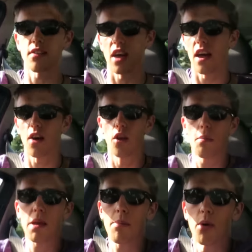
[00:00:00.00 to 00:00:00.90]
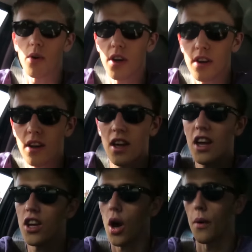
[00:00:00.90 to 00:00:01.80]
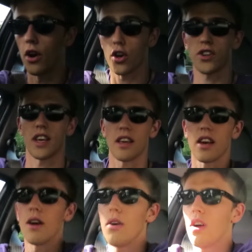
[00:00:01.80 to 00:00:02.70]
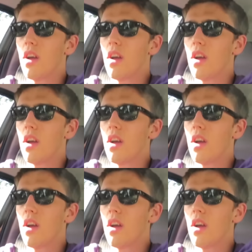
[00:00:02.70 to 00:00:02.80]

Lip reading: that other people can go and look at it, you know?